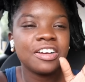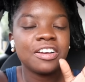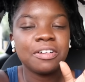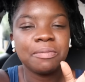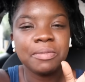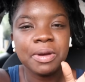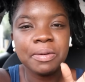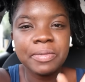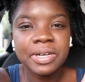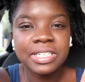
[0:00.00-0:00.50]

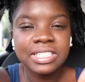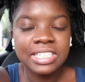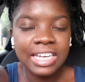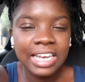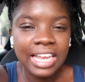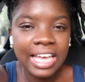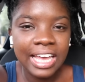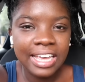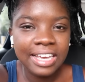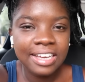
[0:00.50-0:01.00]
Remember to
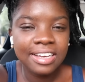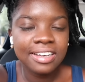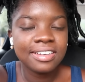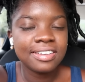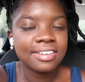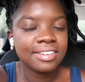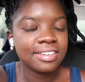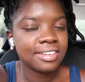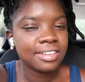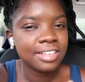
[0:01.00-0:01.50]
like,
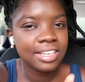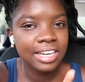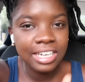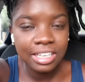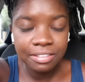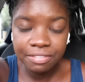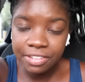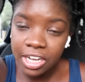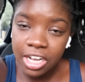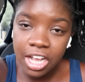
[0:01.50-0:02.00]

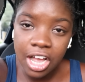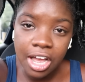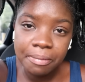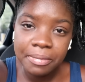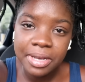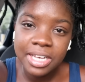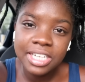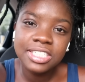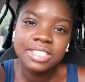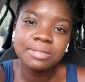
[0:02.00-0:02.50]
leave your
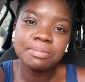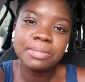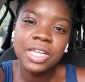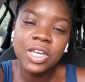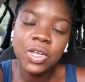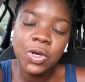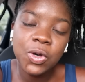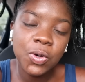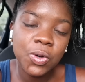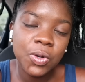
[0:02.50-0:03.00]
comments
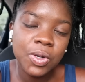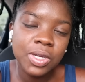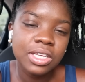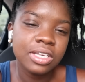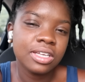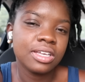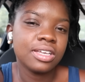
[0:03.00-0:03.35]
below,